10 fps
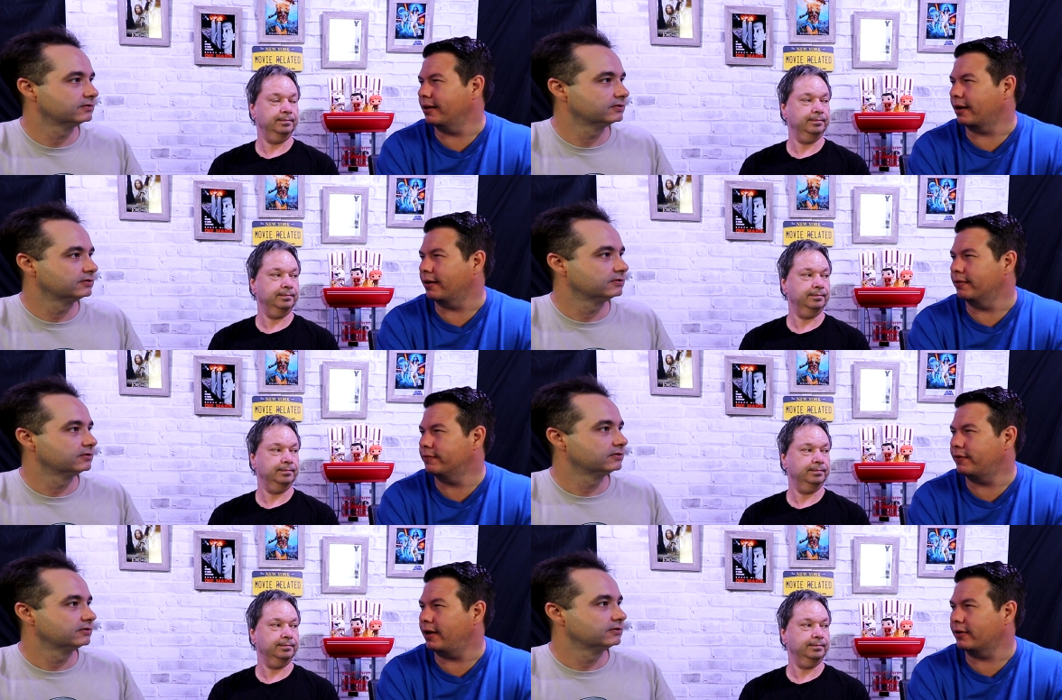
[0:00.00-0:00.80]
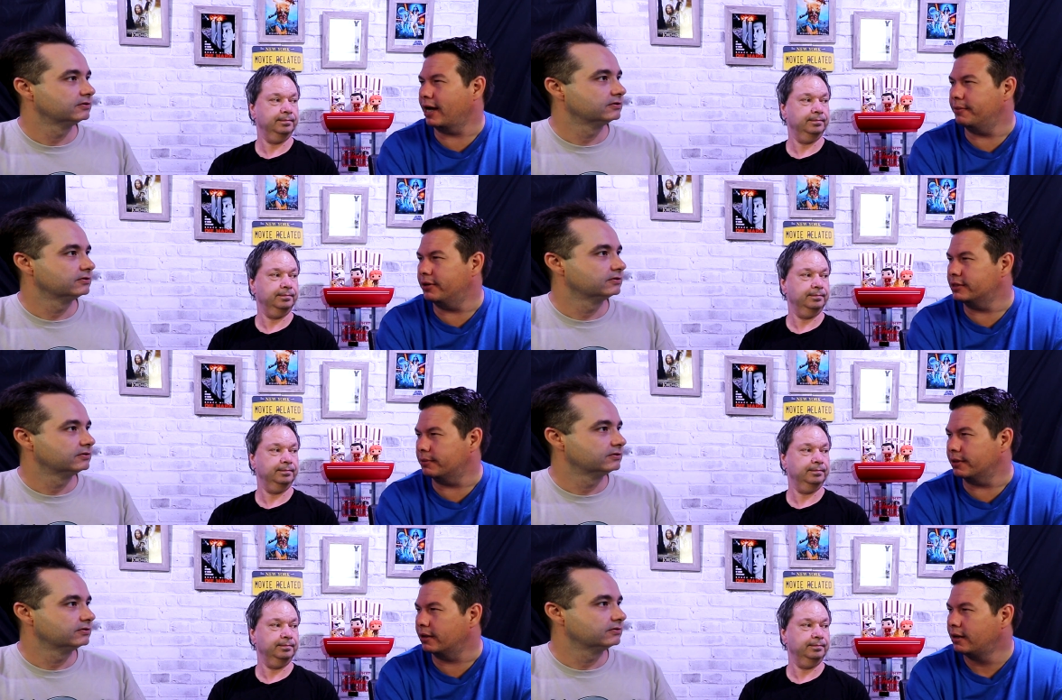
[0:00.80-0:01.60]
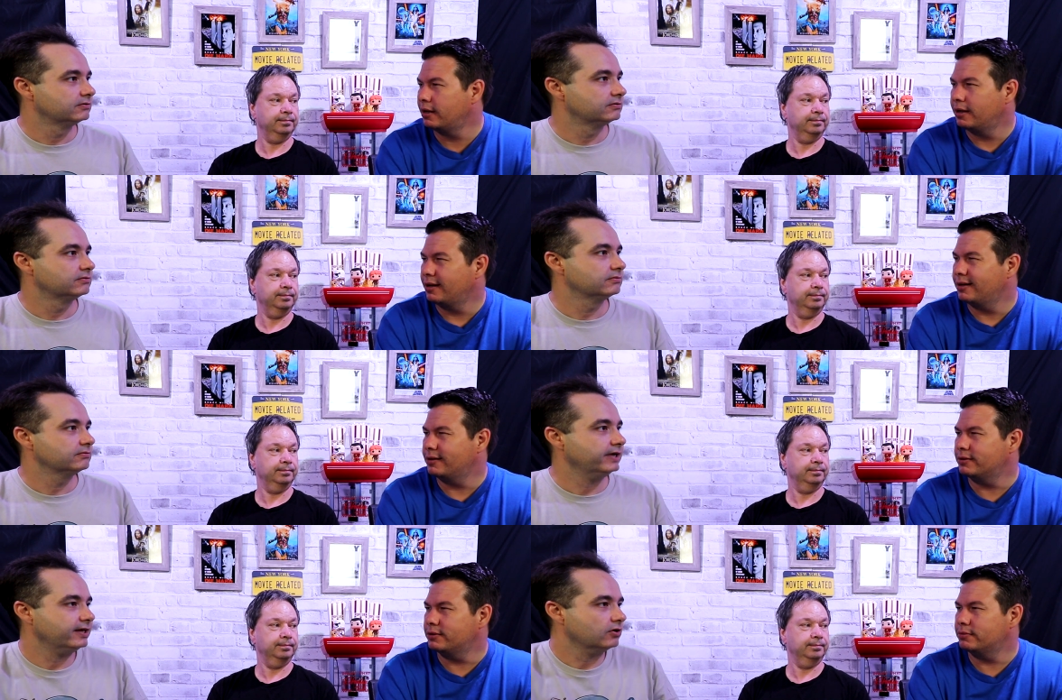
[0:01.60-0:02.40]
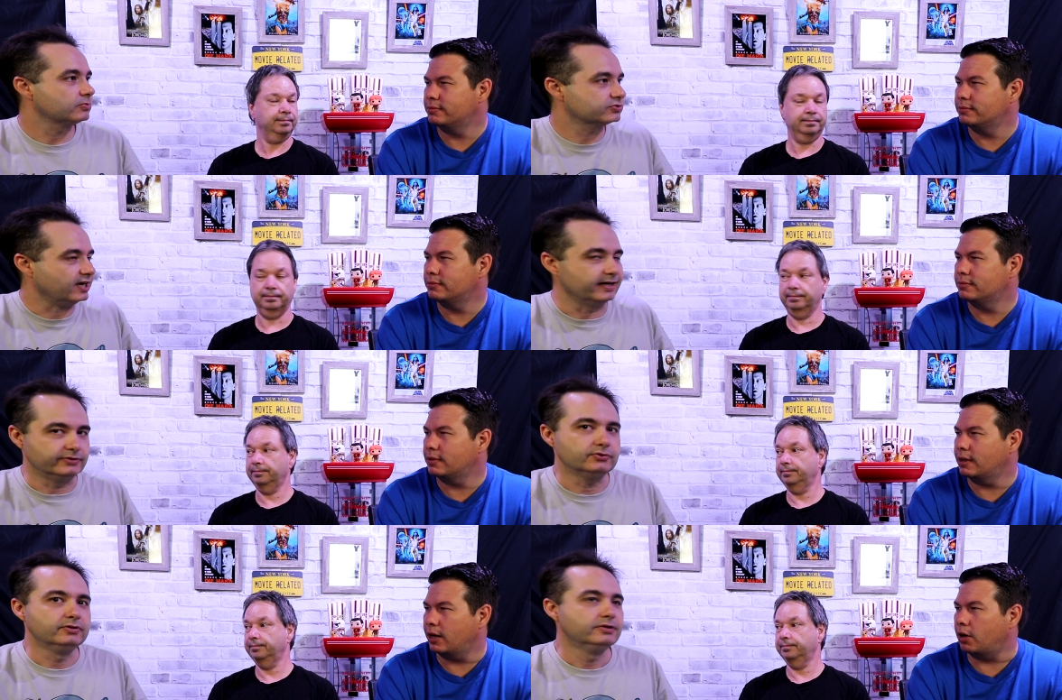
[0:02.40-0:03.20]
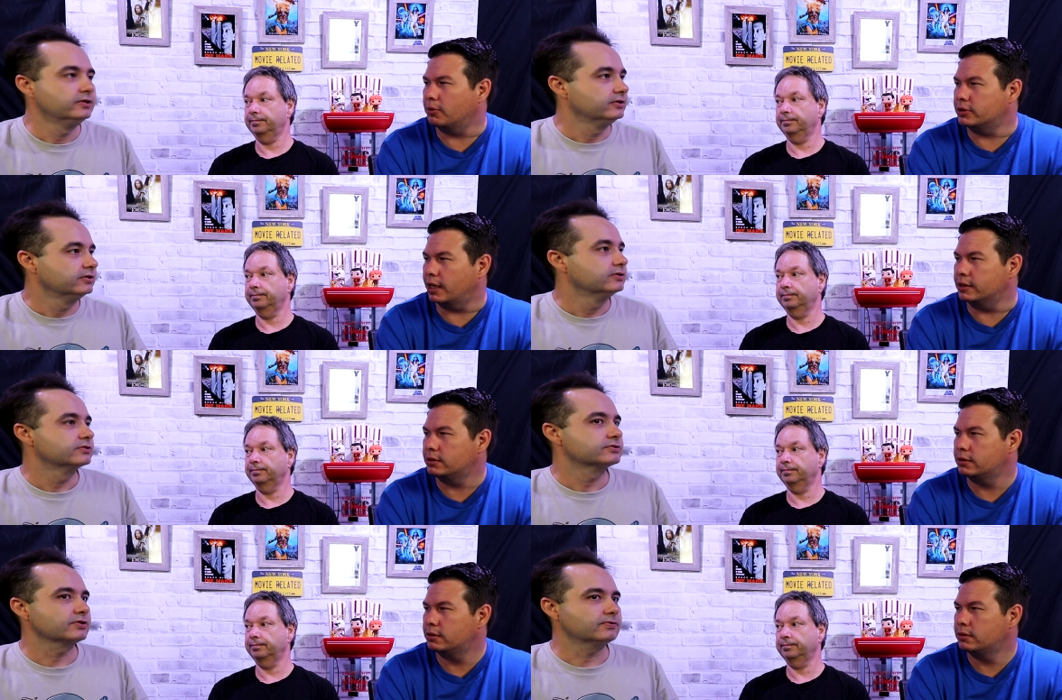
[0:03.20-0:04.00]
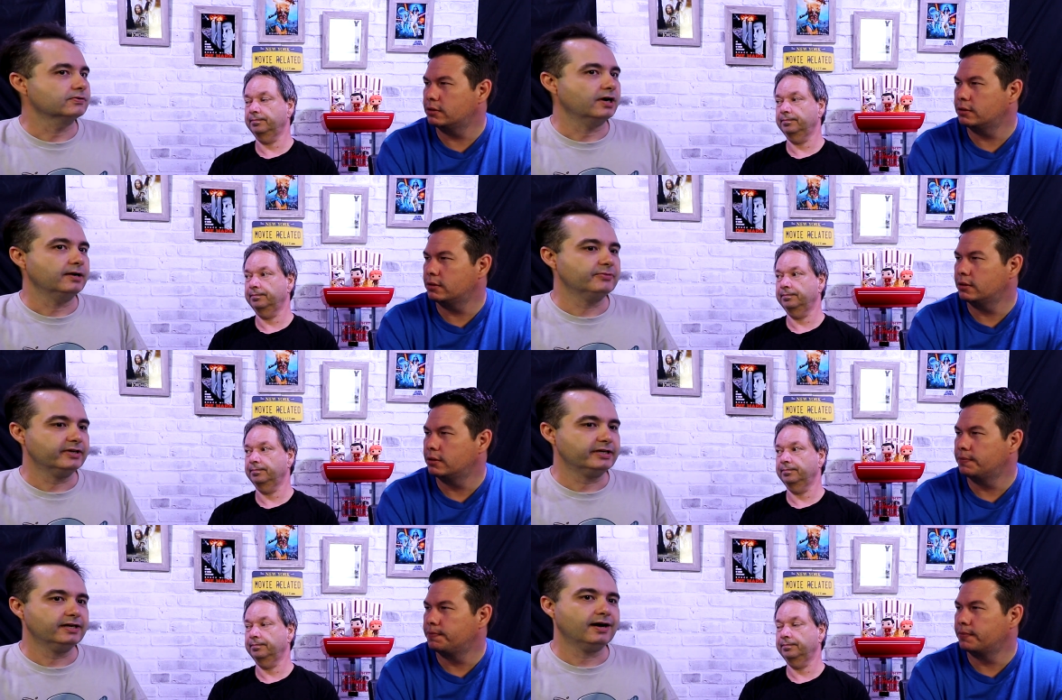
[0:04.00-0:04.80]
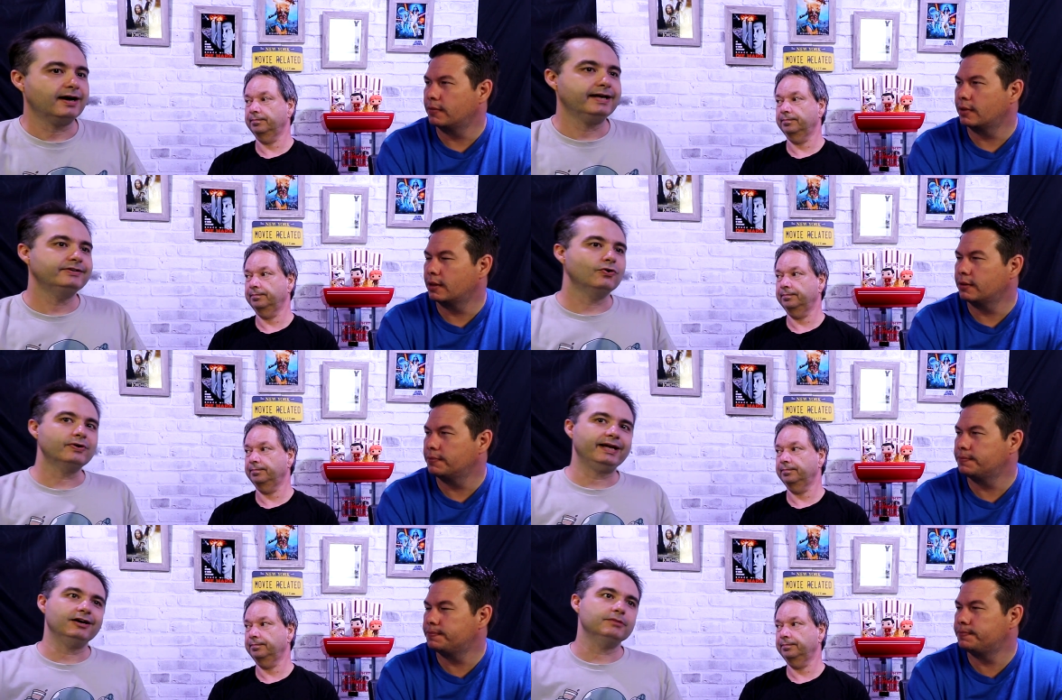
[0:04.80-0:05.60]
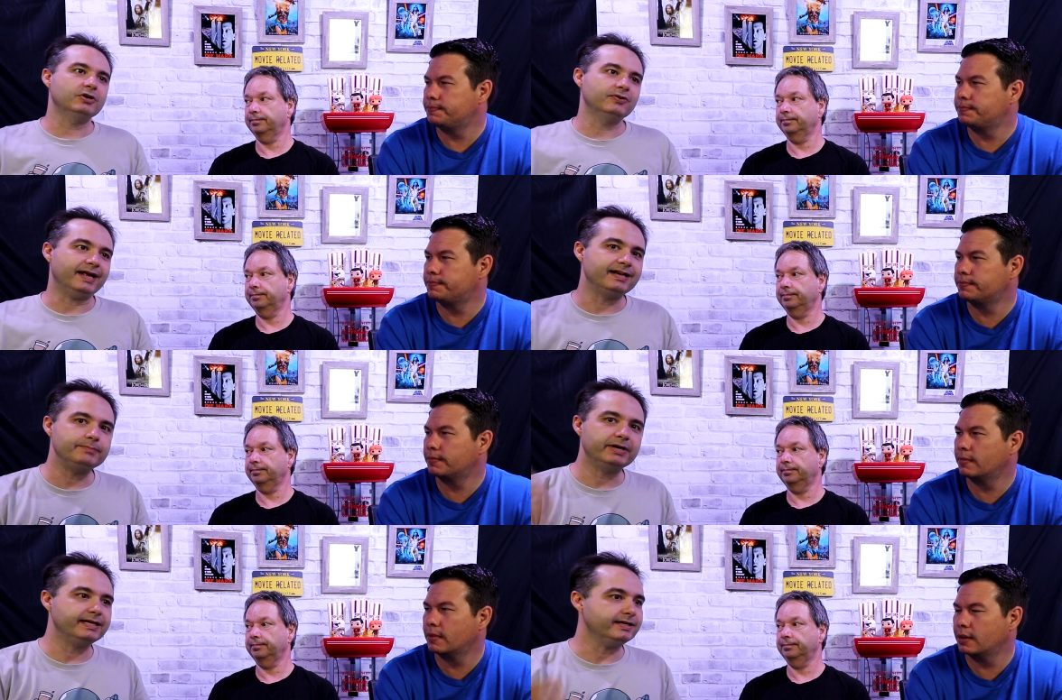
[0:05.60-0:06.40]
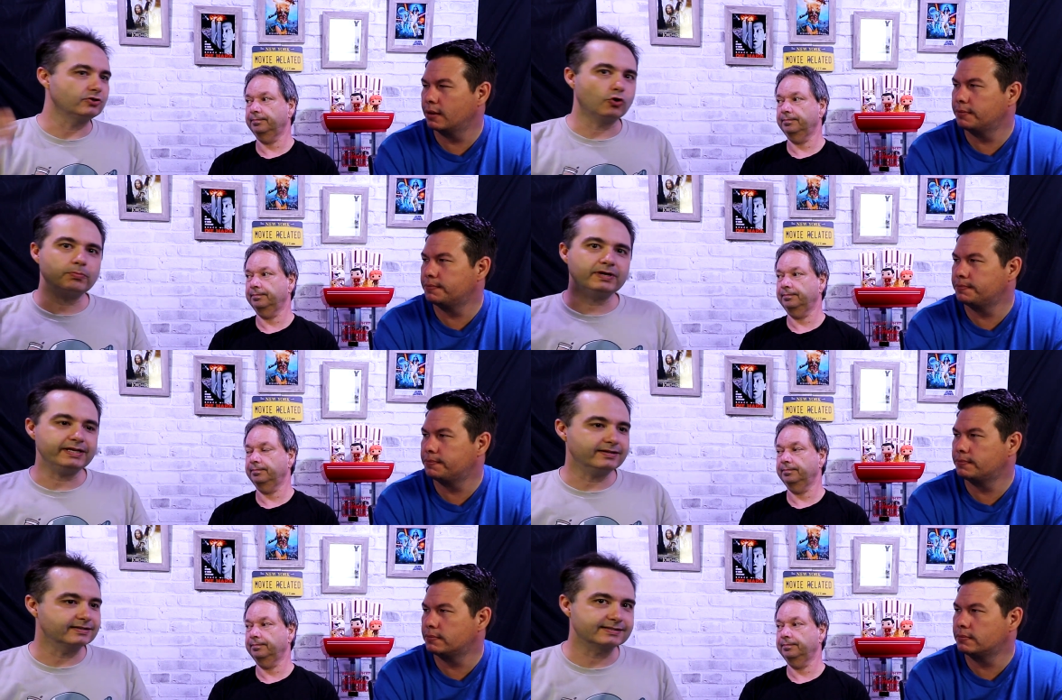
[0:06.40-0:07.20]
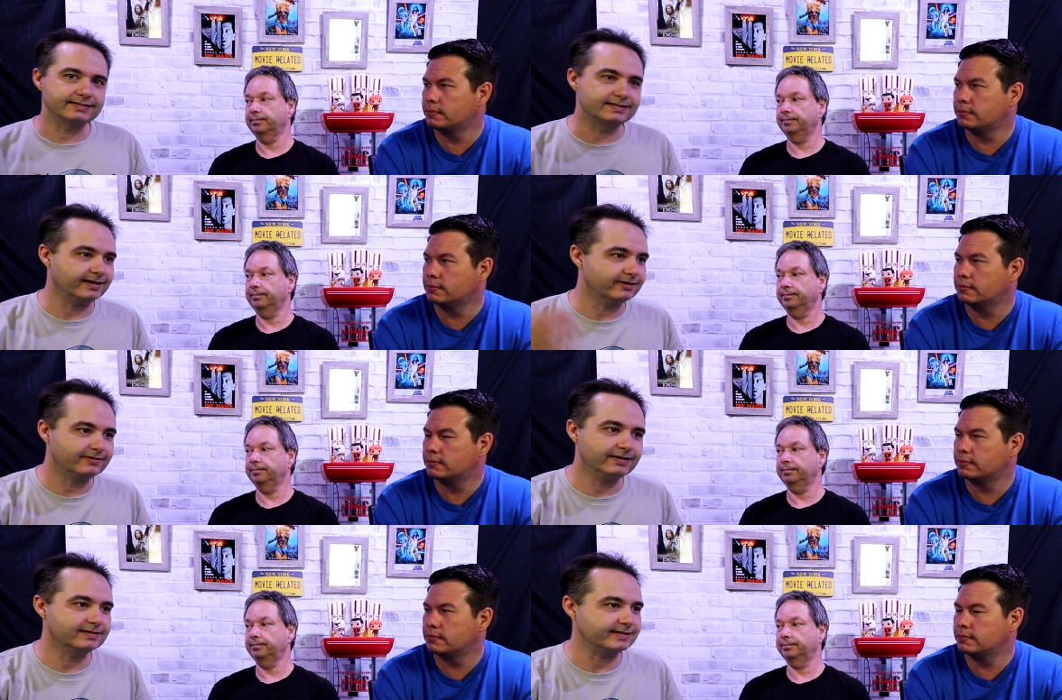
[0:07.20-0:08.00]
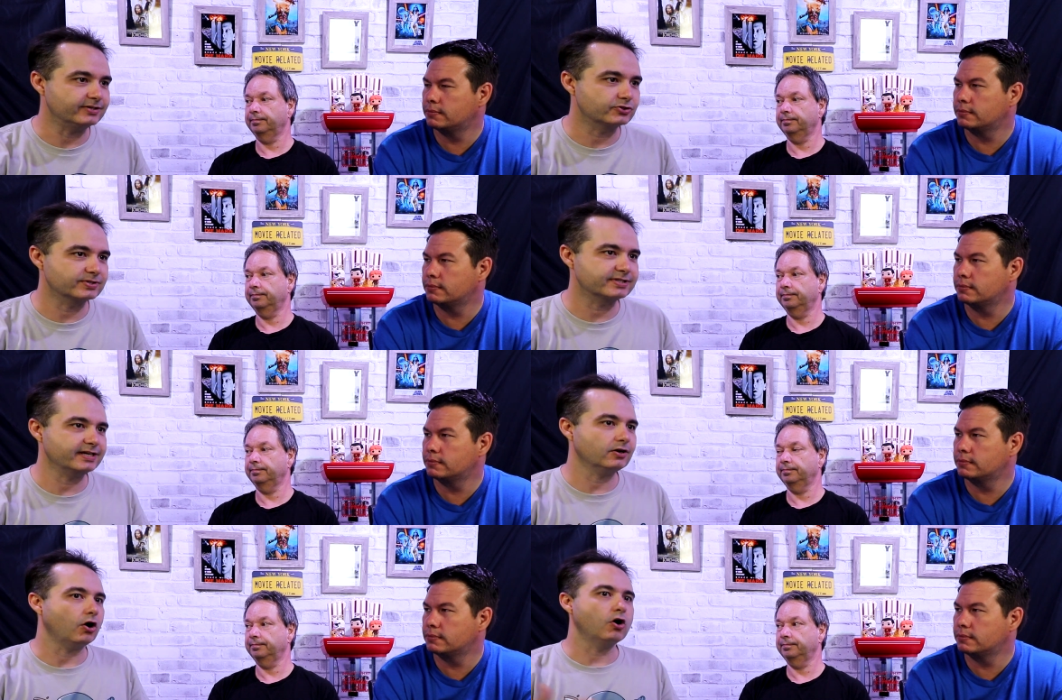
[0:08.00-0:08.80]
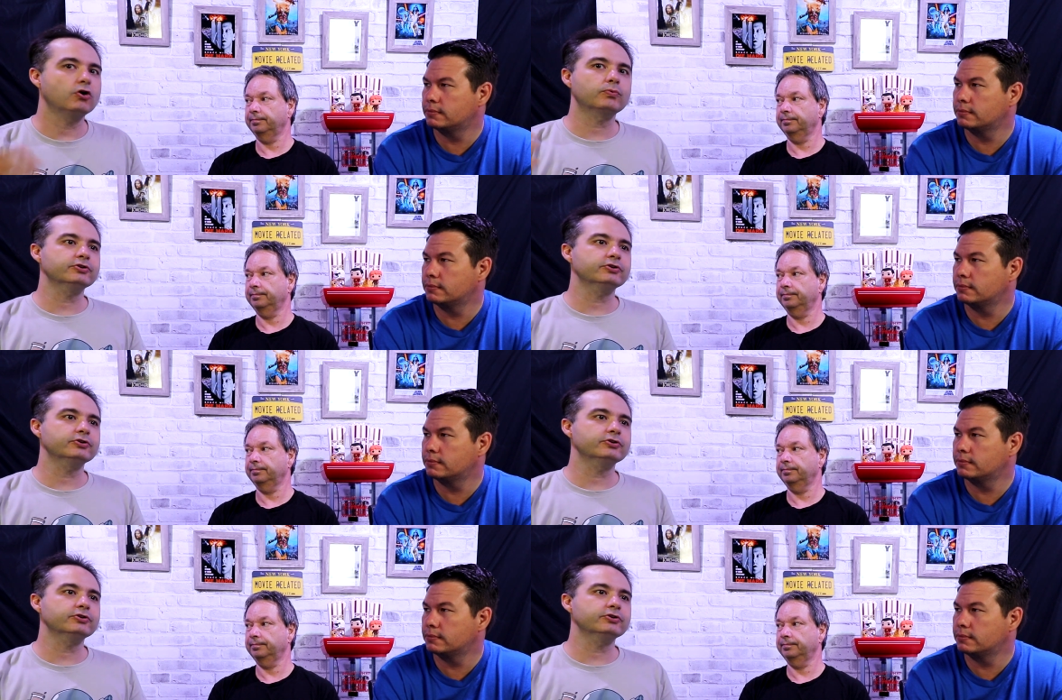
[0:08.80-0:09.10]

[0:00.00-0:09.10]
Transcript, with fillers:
Speaker 1: a, like a file cabinet or something and almost dies
Speaker 2: and almost dies so i'm thinking i don't care about anybody nobody in this entire thing is interesting all